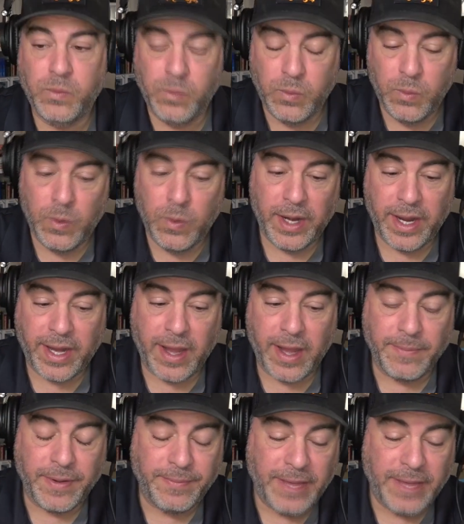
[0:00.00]
when I
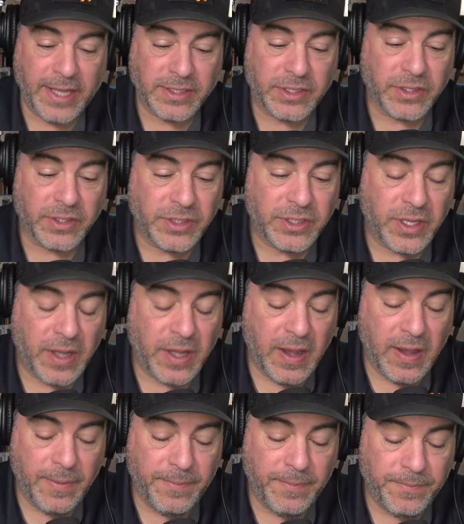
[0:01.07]
got my master's,
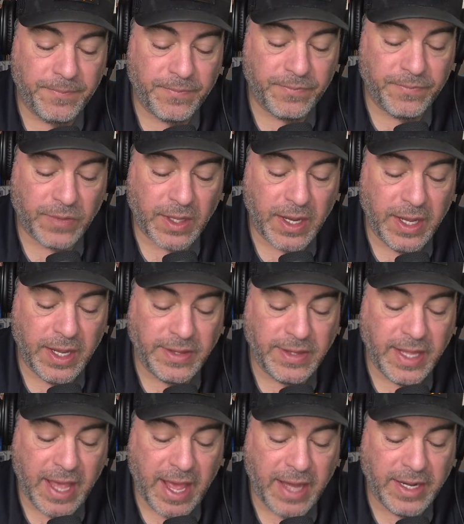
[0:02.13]
and
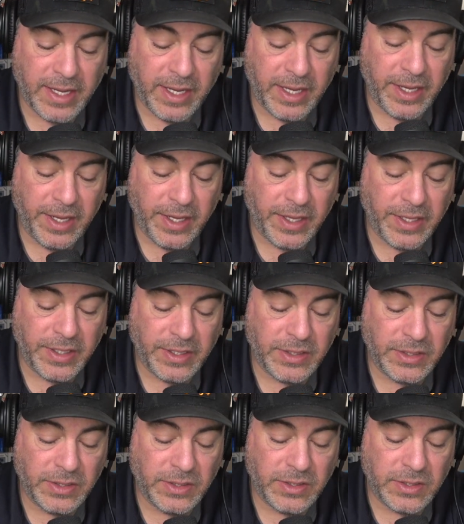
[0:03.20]
that
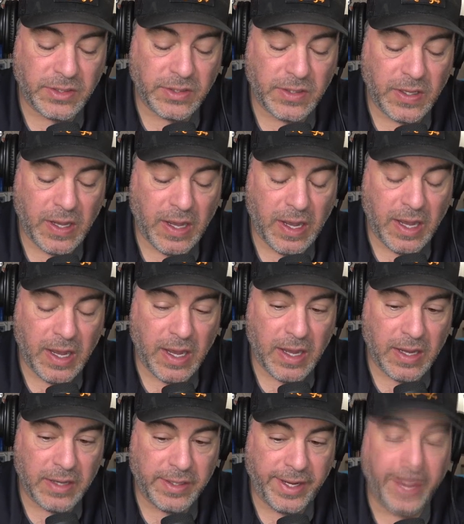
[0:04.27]
is
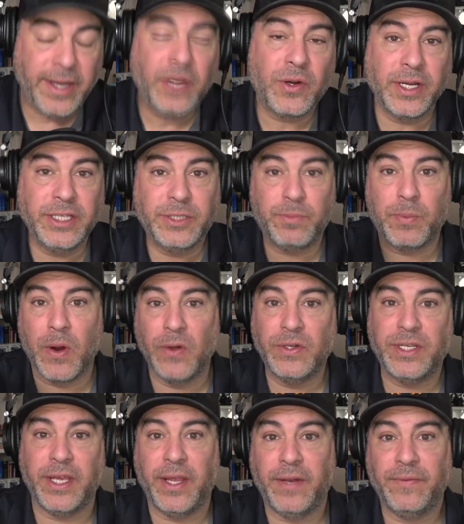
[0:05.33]
increase
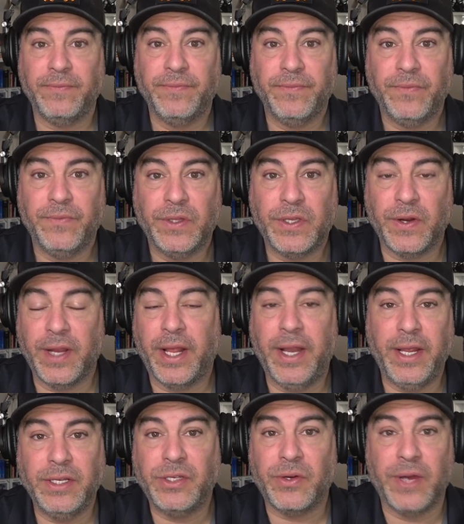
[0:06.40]
protein. During an
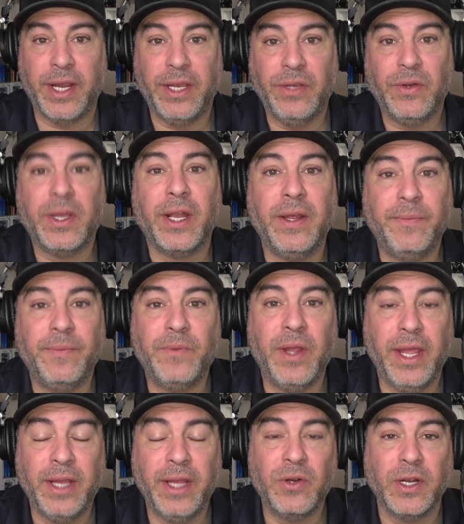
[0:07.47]
injury, you can
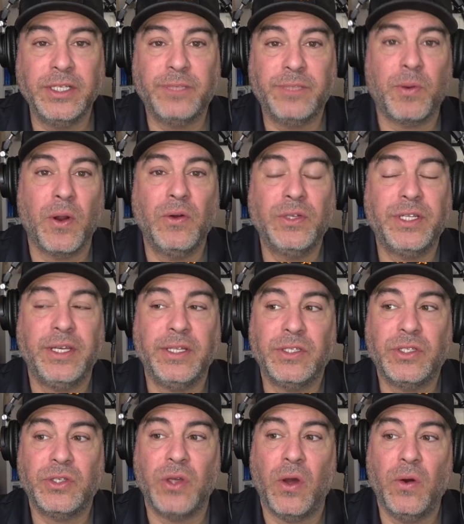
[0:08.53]
increase protein.
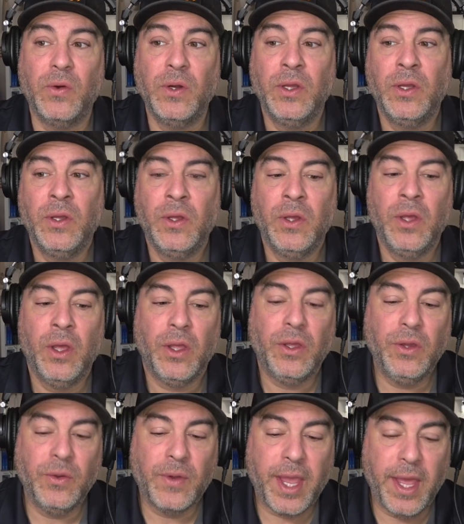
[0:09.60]
So
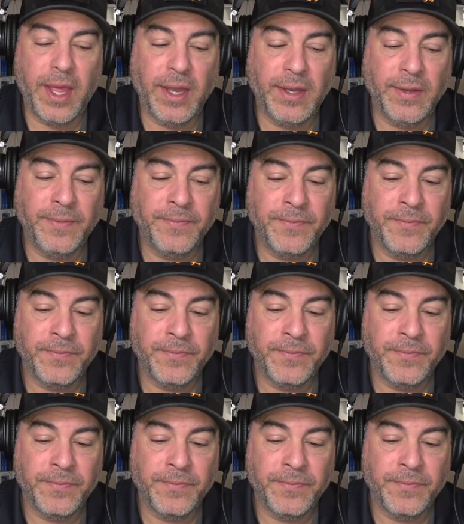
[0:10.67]
you can,